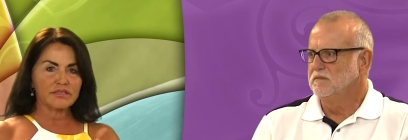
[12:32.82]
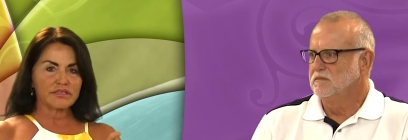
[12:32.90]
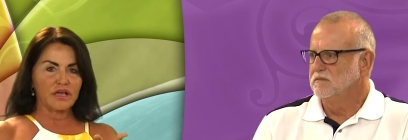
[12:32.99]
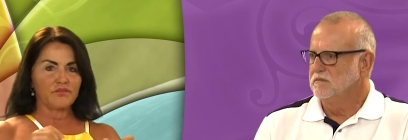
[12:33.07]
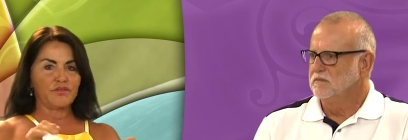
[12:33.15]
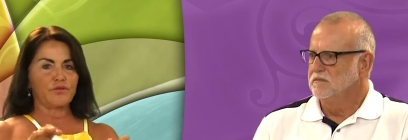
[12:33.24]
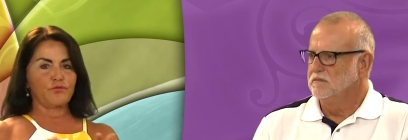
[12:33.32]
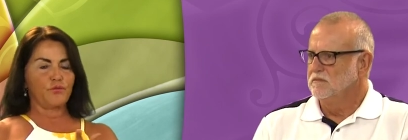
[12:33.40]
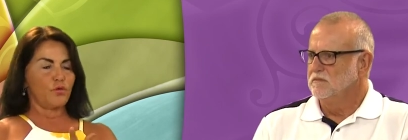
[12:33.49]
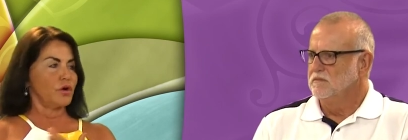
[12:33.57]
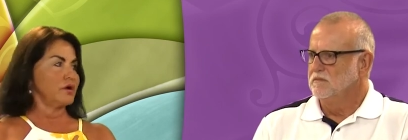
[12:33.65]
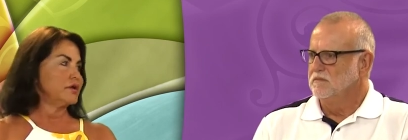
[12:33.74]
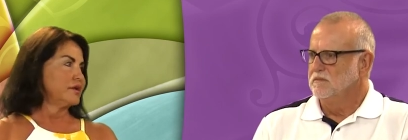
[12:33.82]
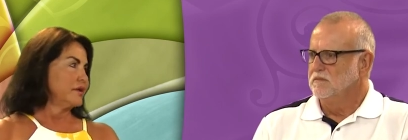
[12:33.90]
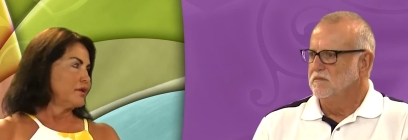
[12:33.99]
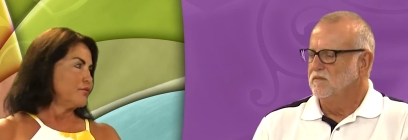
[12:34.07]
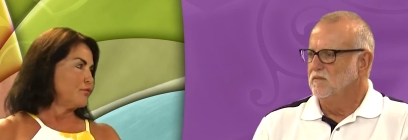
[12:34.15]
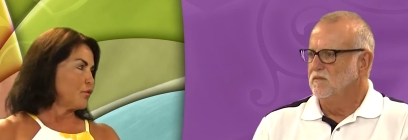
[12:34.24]
Speaker 1: itself, and for
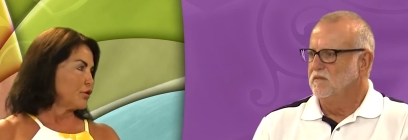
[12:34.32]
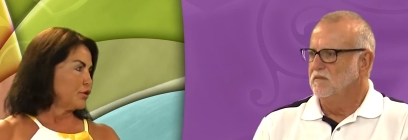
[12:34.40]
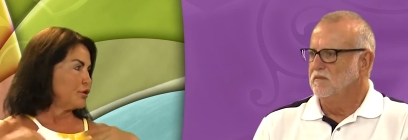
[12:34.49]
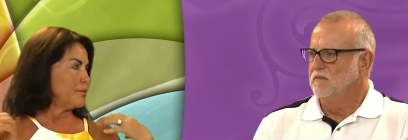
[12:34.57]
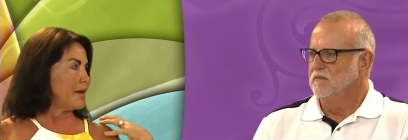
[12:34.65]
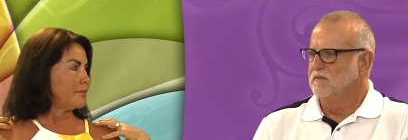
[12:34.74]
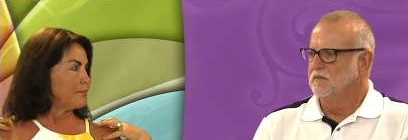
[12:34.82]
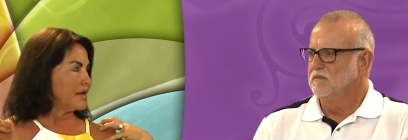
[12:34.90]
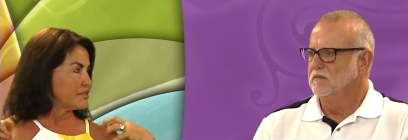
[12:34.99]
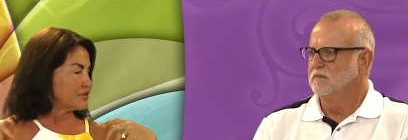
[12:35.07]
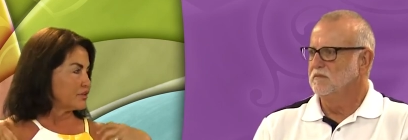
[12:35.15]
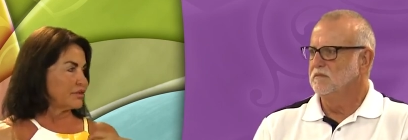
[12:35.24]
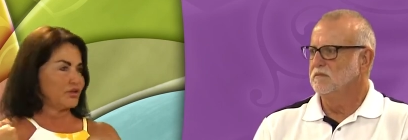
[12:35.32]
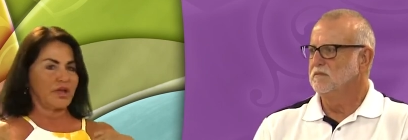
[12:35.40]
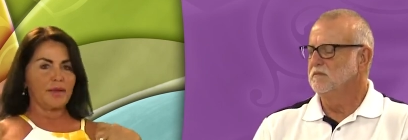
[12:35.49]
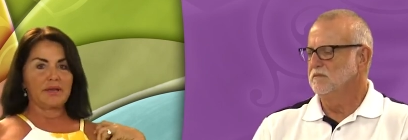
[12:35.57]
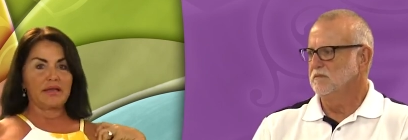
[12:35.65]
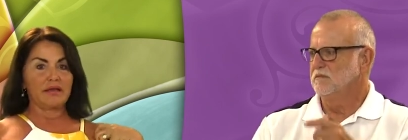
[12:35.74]
for you to make muscle. And
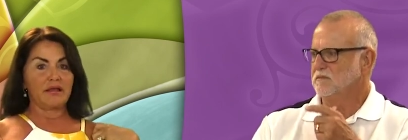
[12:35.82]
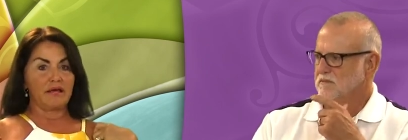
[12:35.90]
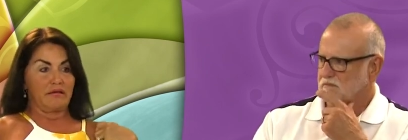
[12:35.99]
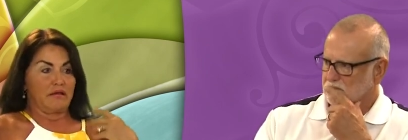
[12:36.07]
I mean,